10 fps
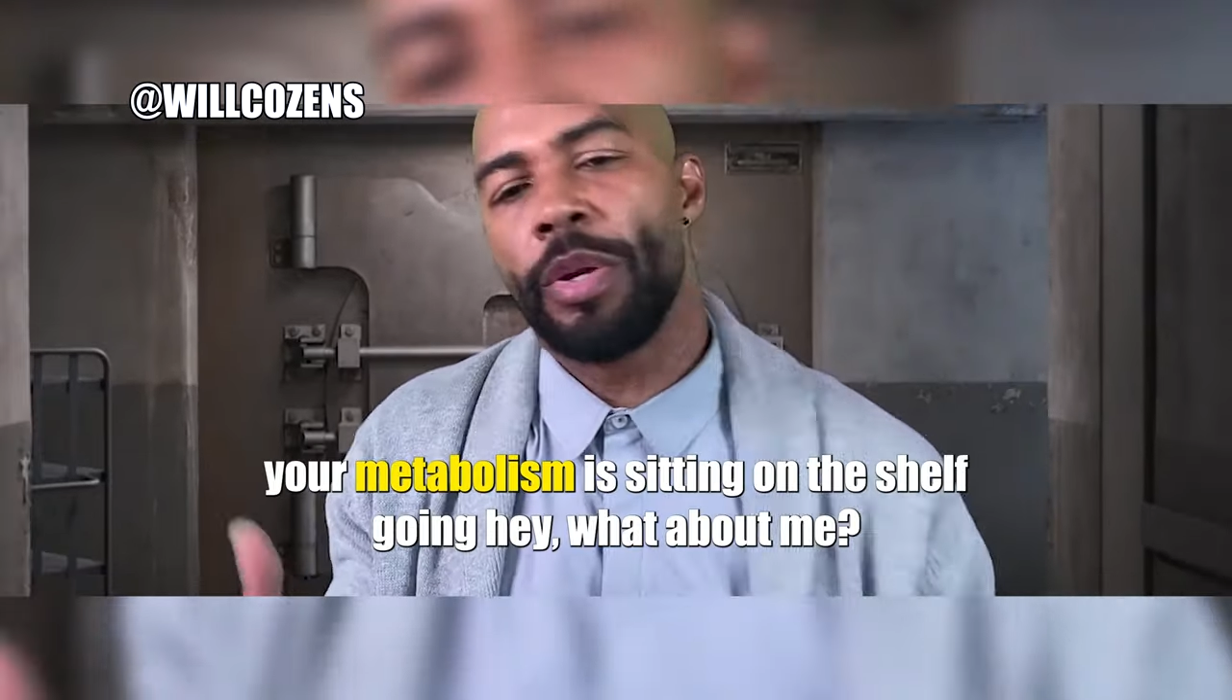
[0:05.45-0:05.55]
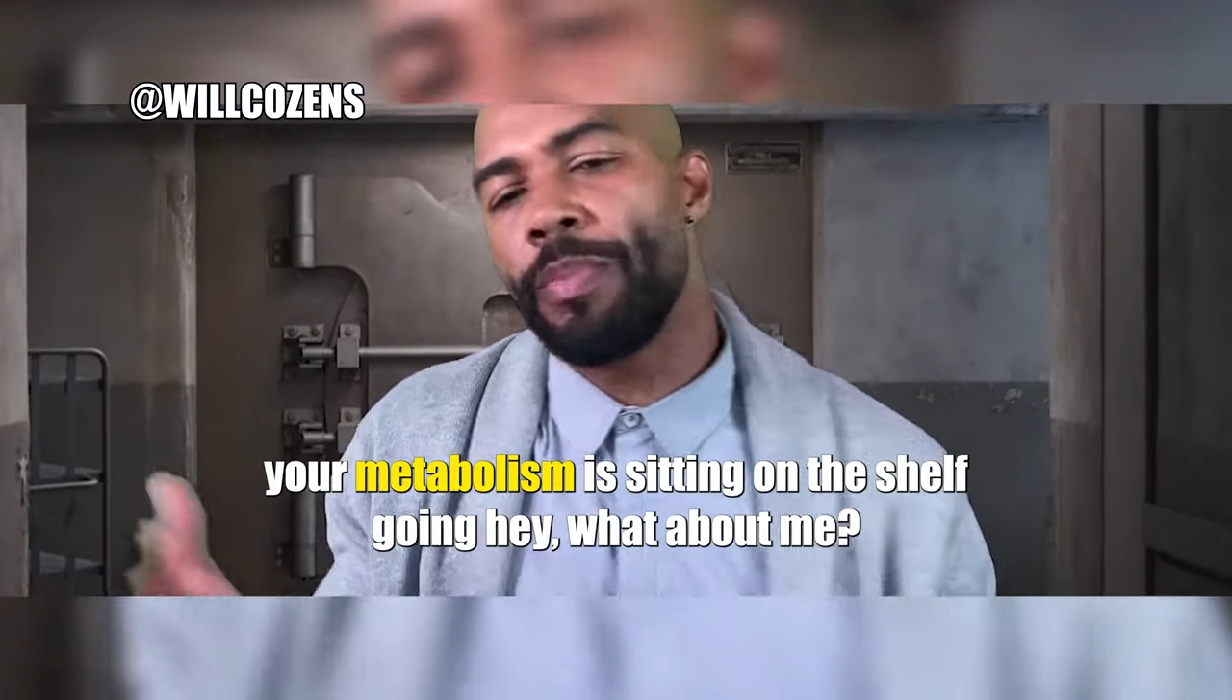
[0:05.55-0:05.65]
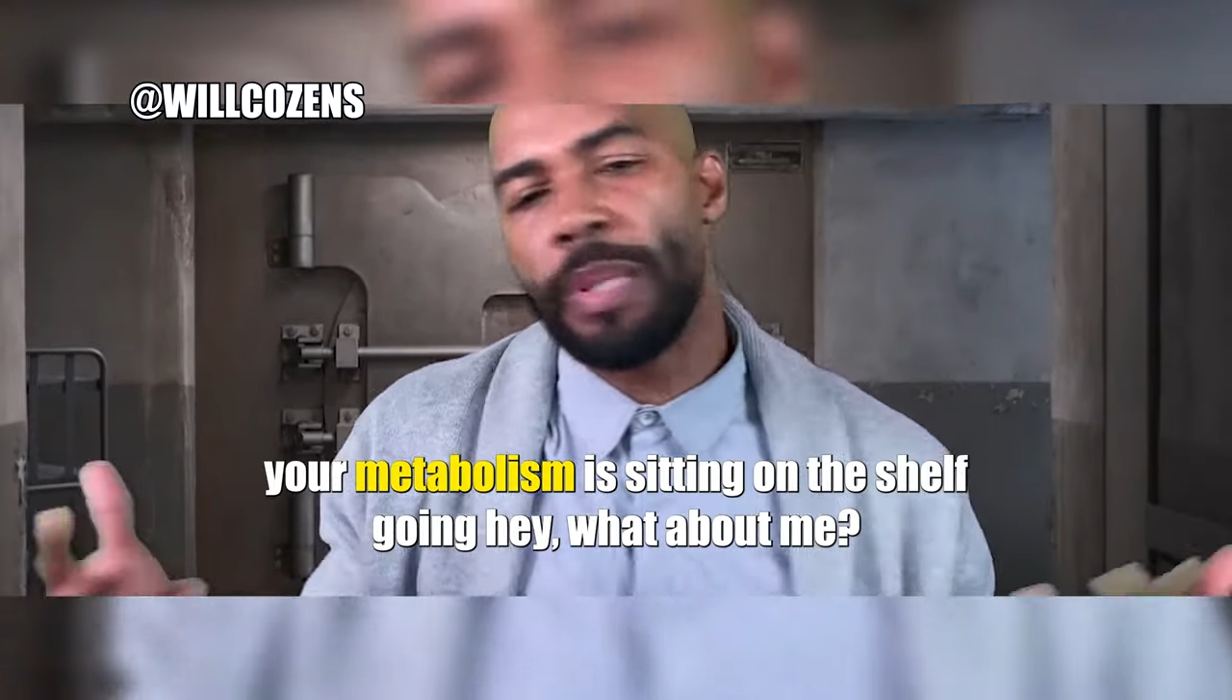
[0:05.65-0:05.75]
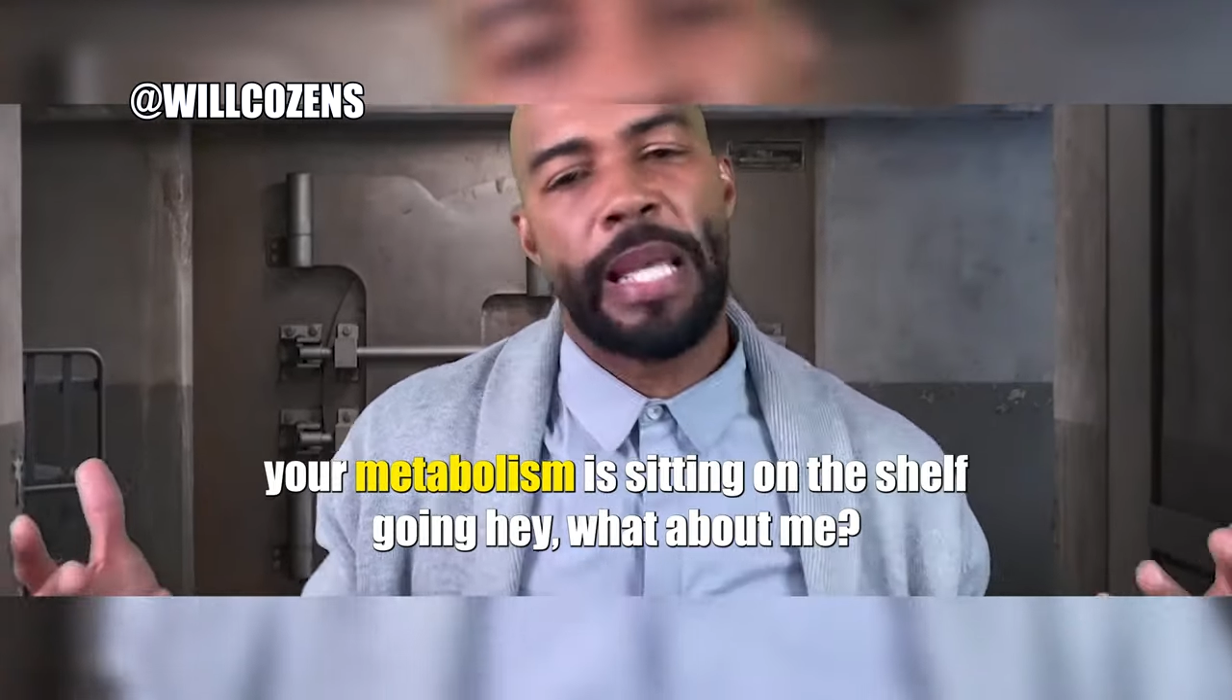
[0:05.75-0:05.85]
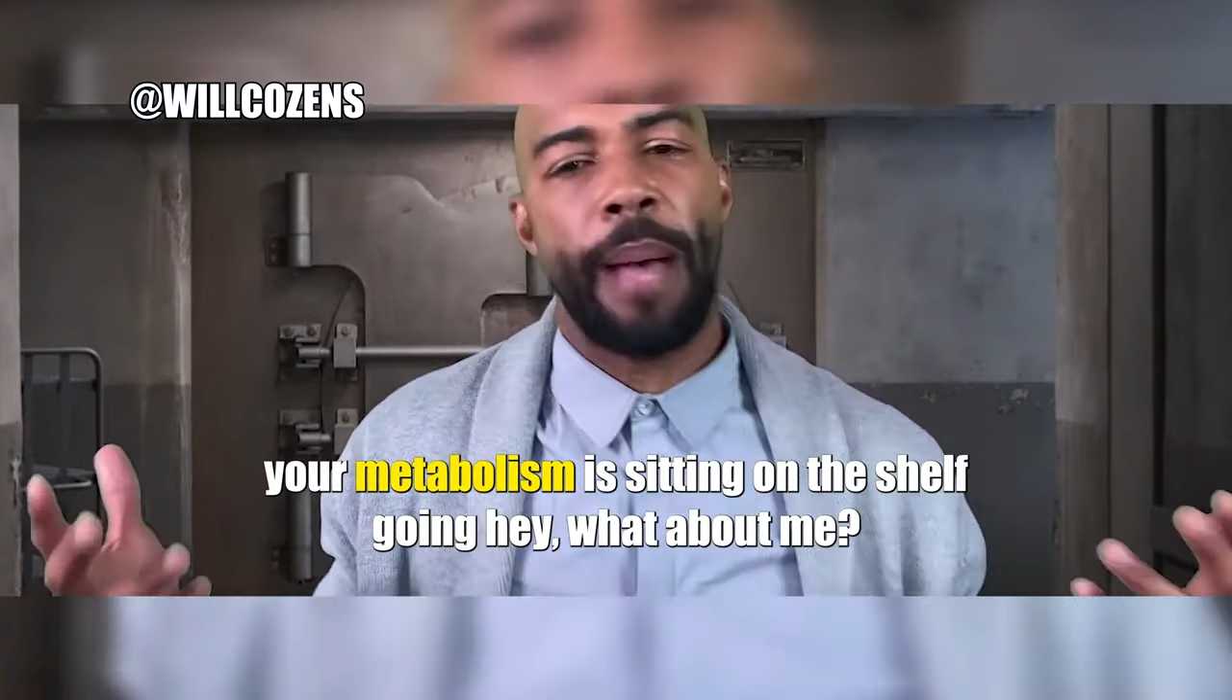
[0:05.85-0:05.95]

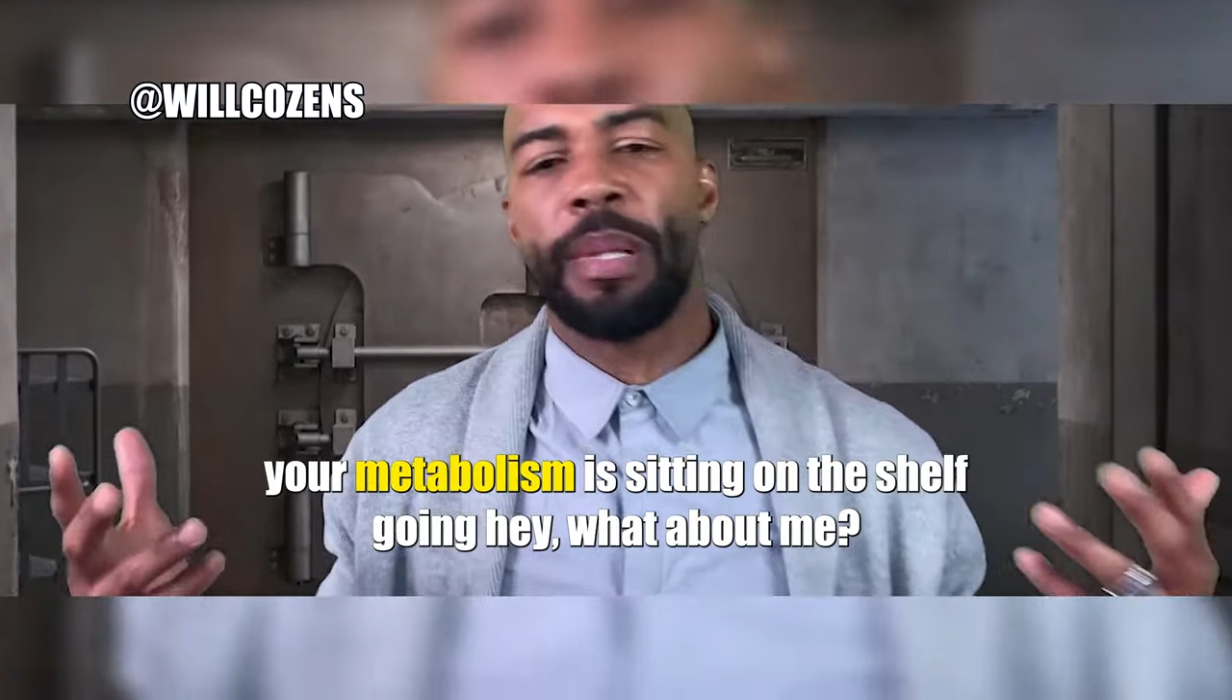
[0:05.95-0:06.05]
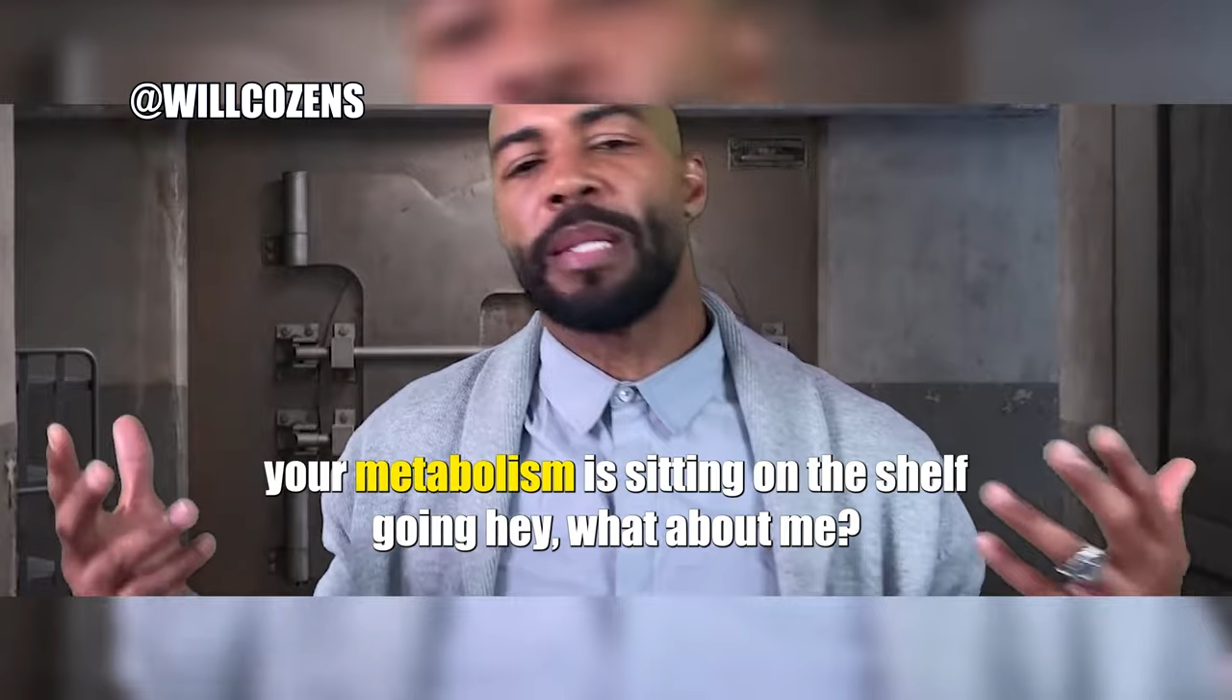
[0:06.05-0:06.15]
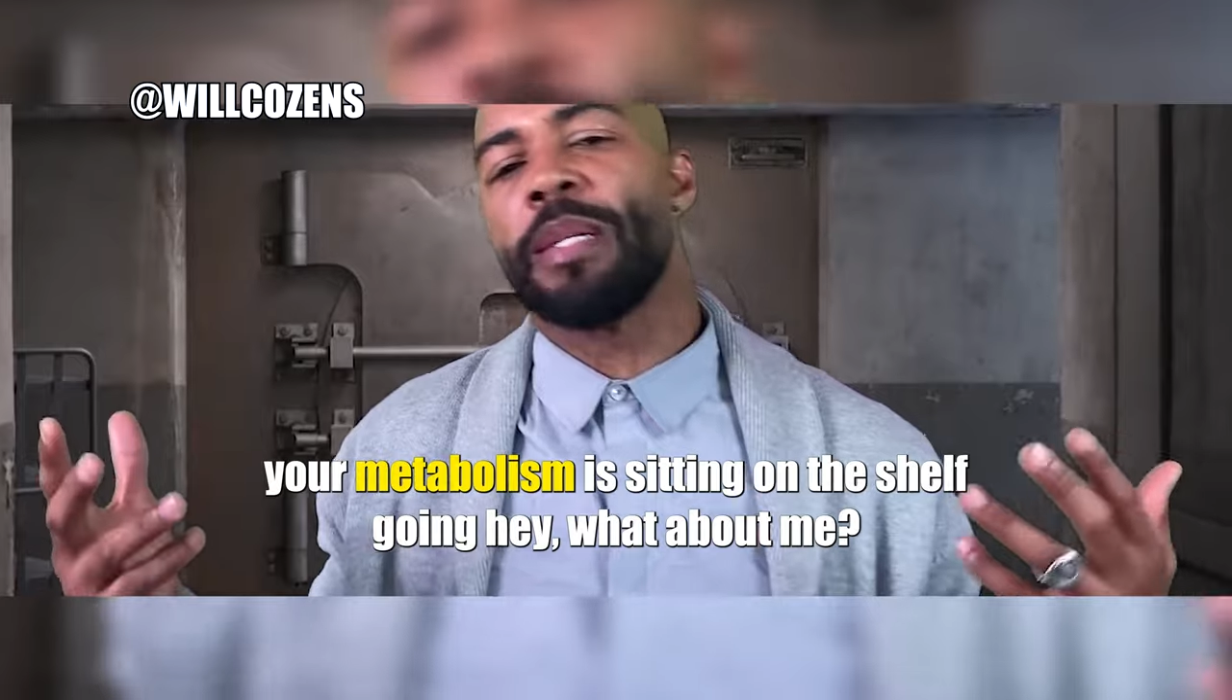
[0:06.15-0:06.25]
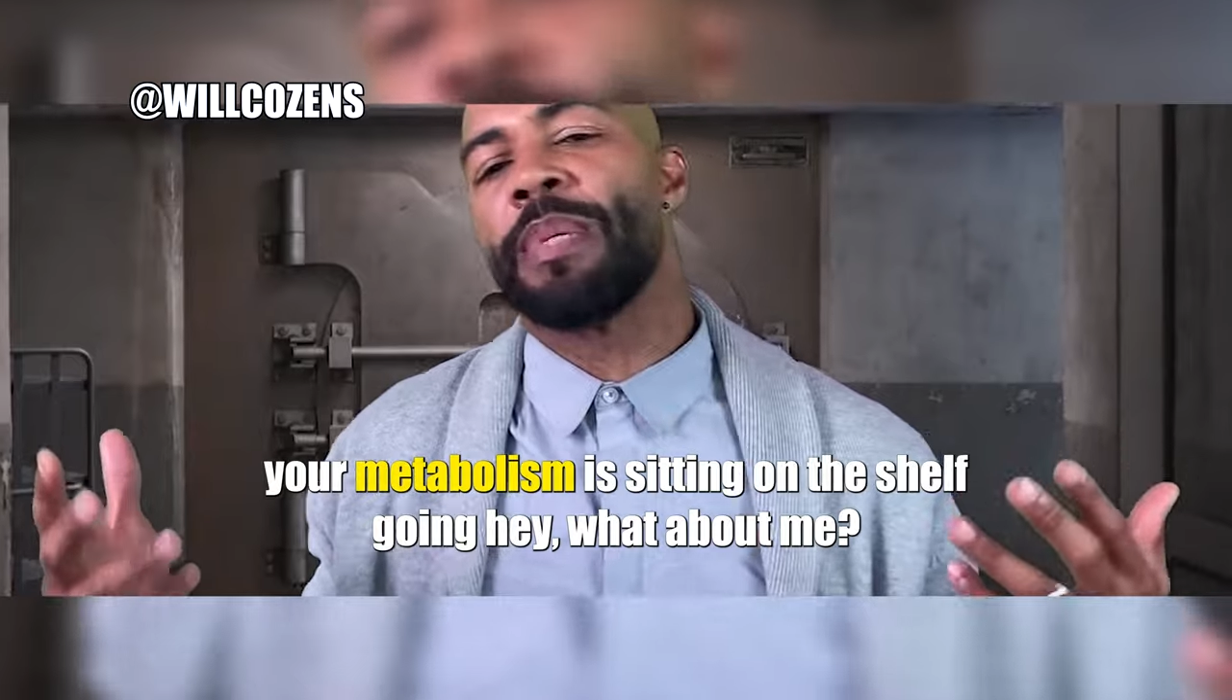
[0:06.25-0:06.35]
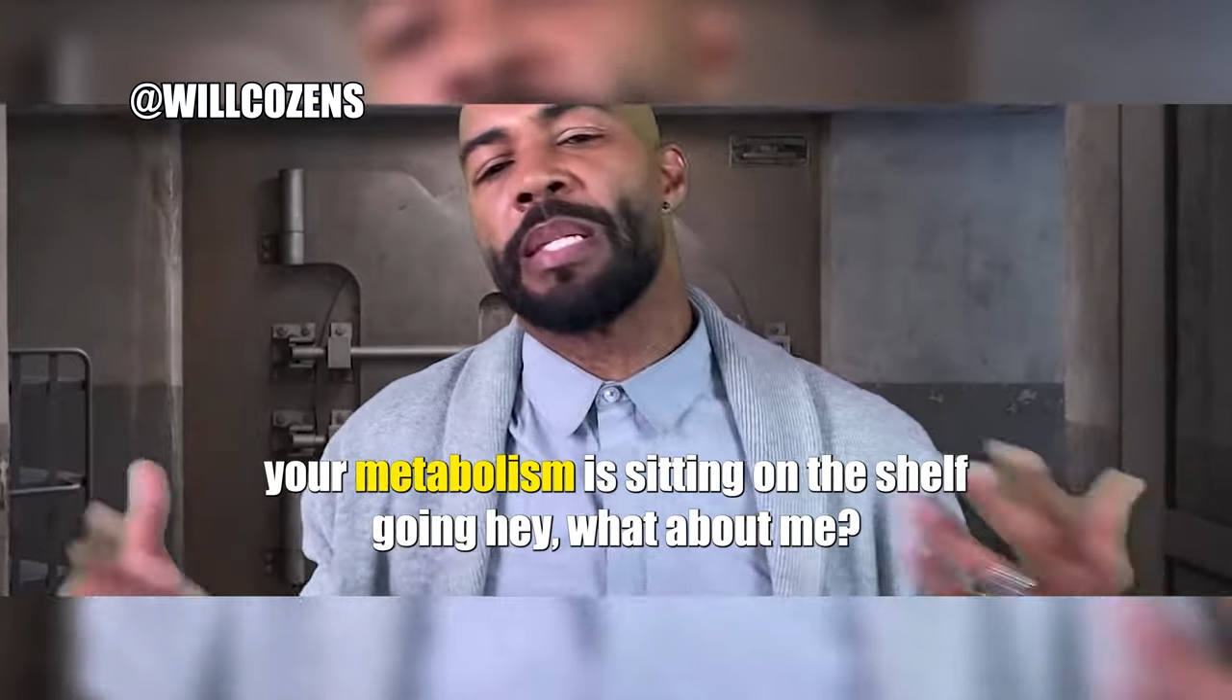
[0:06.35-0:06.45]
Your
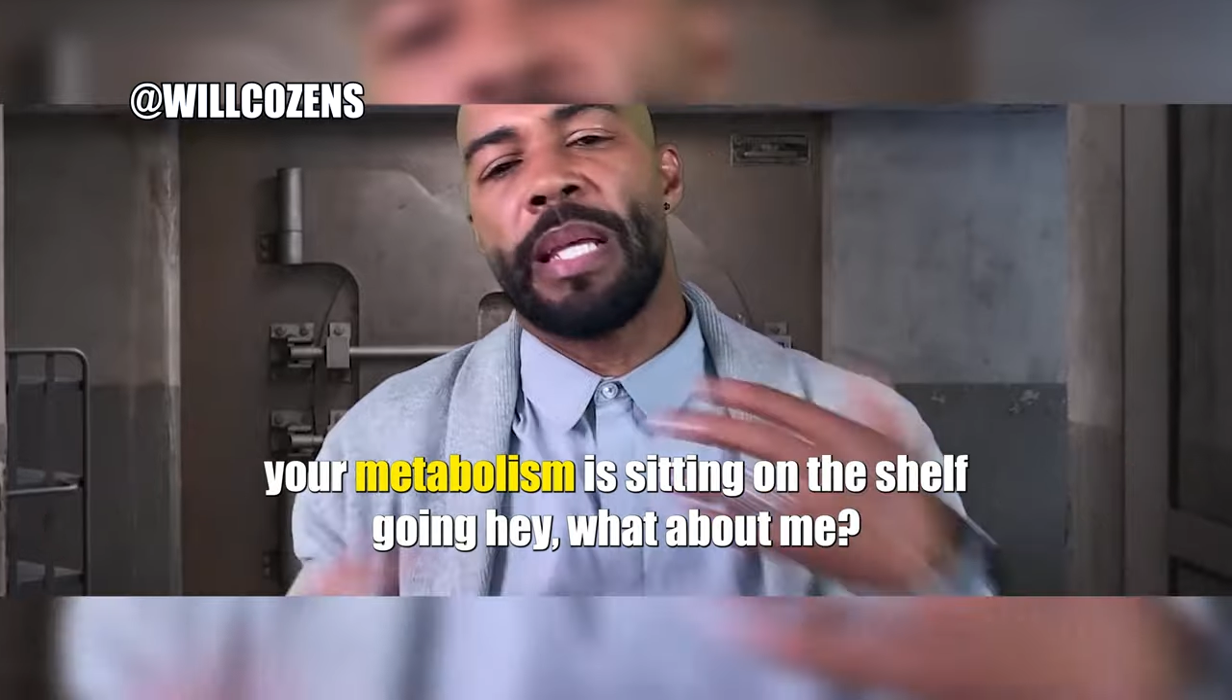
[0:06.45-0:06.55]
metabolism